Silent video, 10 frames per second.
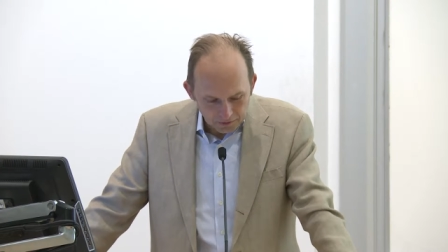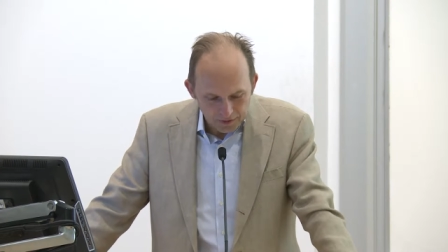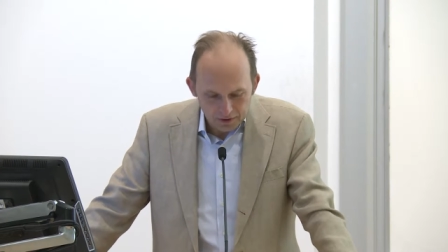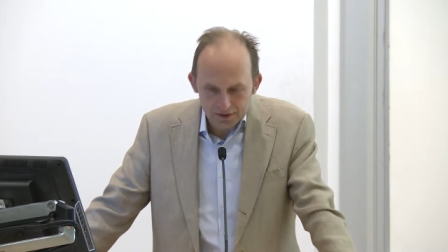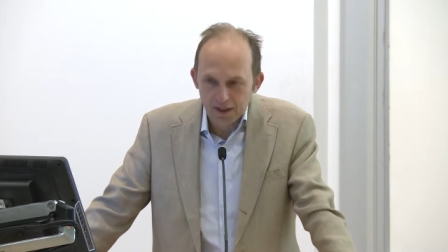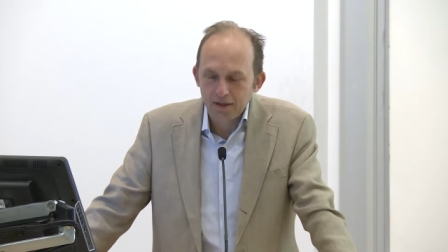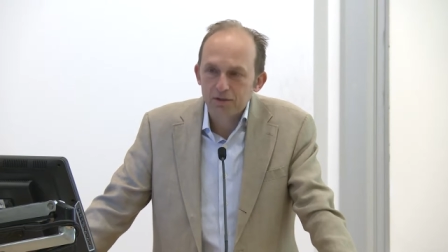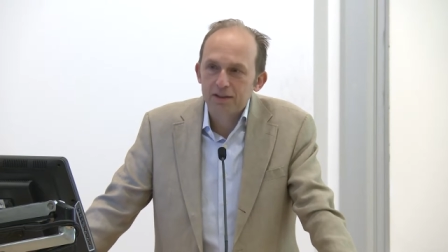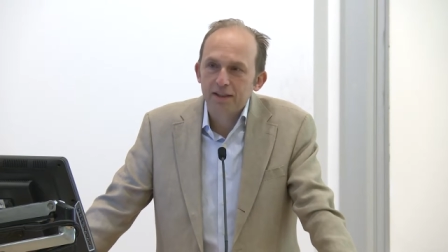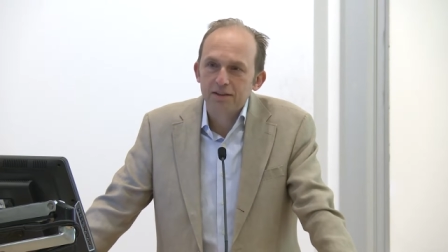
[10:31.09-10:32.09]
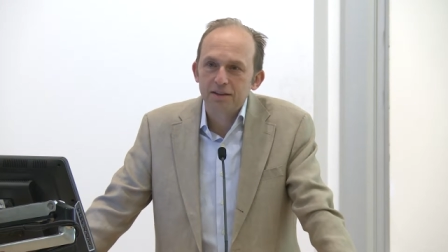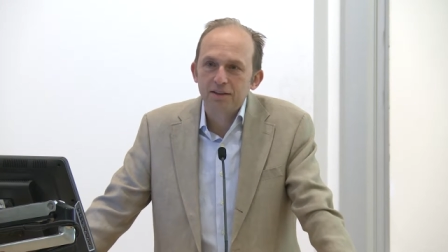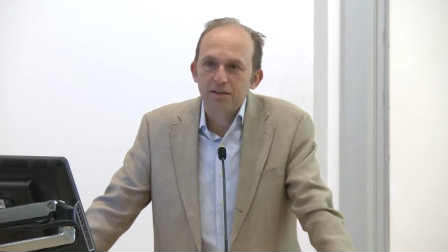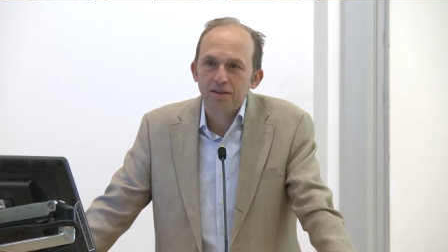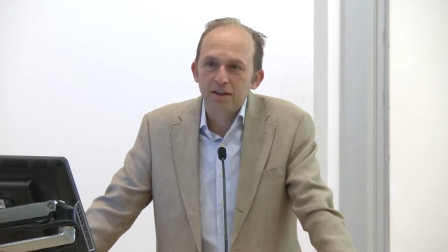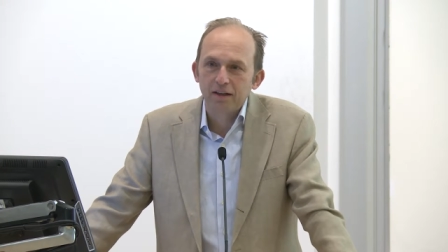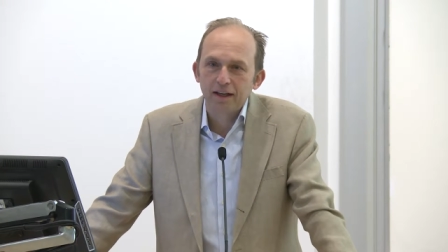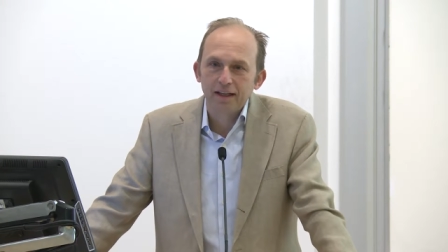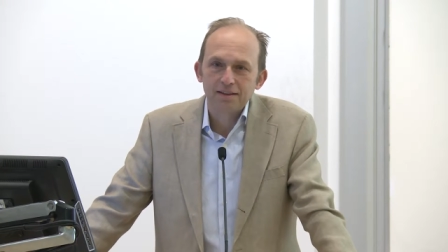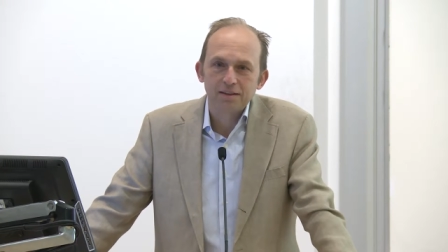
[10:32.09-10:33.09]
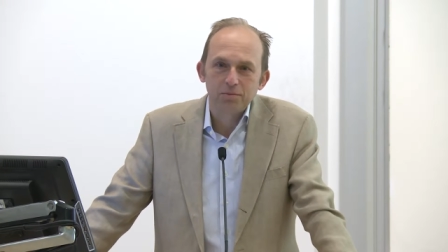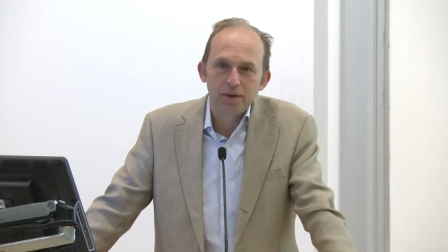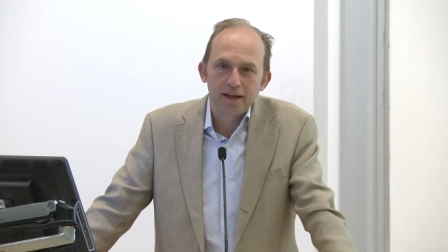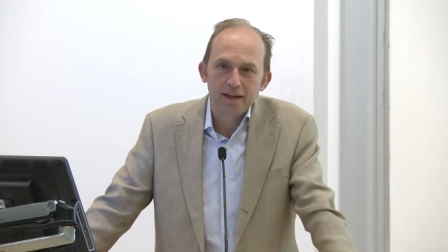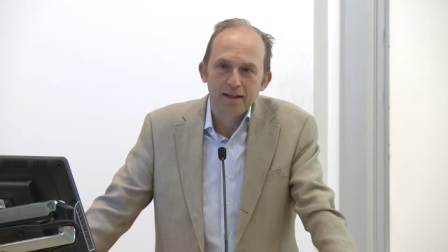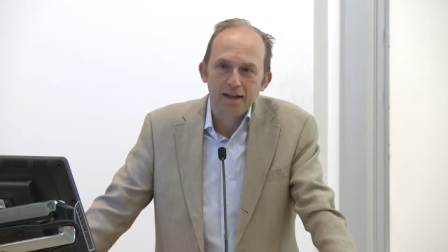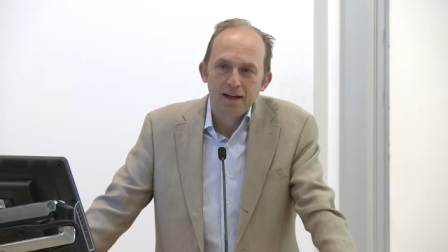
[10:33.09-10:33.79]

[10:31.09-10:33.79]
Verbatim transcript: Verrazano sails into Narragansett Bay